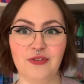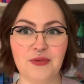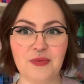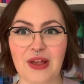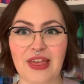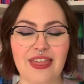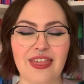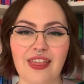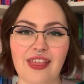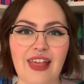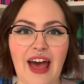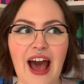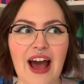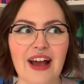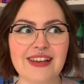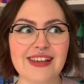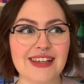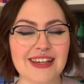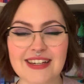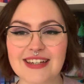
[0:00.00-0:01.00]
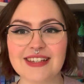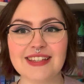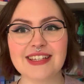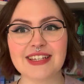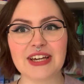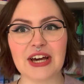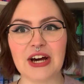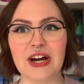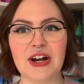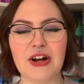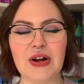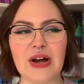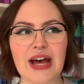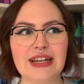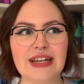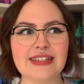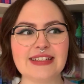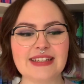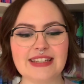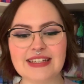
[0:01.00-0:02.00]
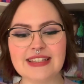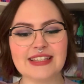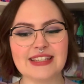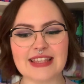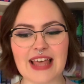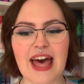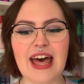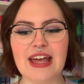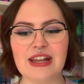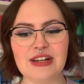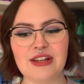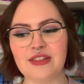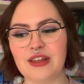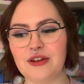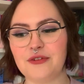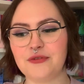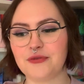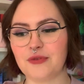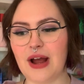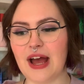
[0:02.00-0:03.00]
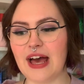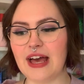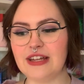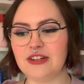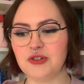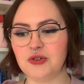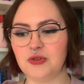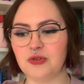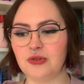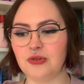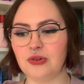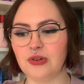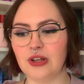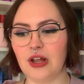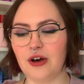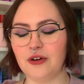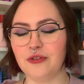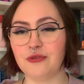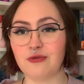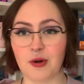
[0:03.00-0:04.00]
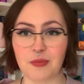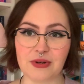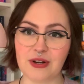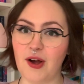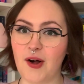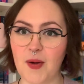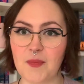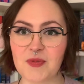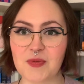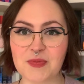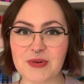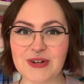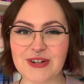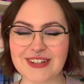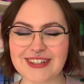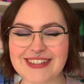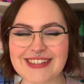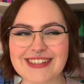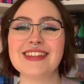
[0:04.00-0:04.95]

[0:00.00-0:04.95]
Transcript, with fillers: with that years ago, and since then they've read all of Robin Hobb's books,